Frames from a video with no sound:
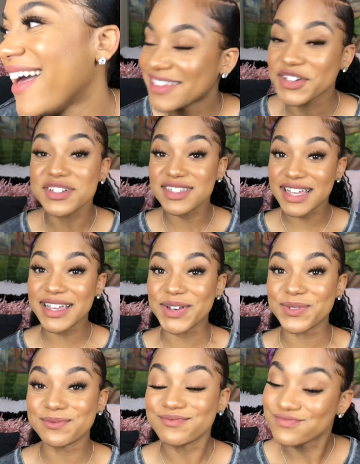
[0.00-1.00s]
They're slayed.
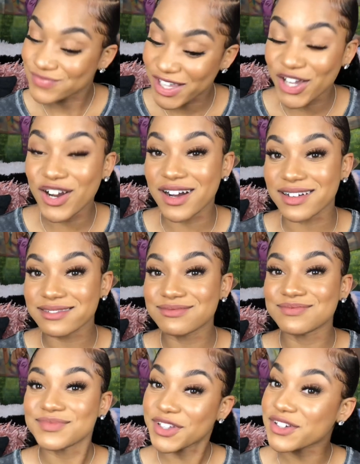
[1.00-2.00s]
They are.
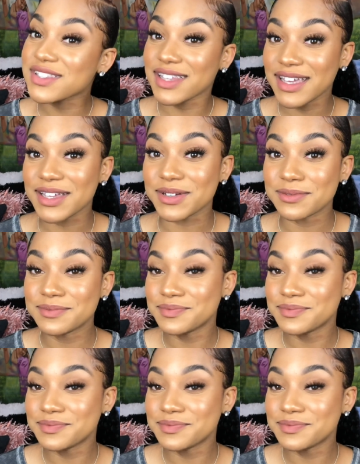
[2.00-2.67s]
They're slayed.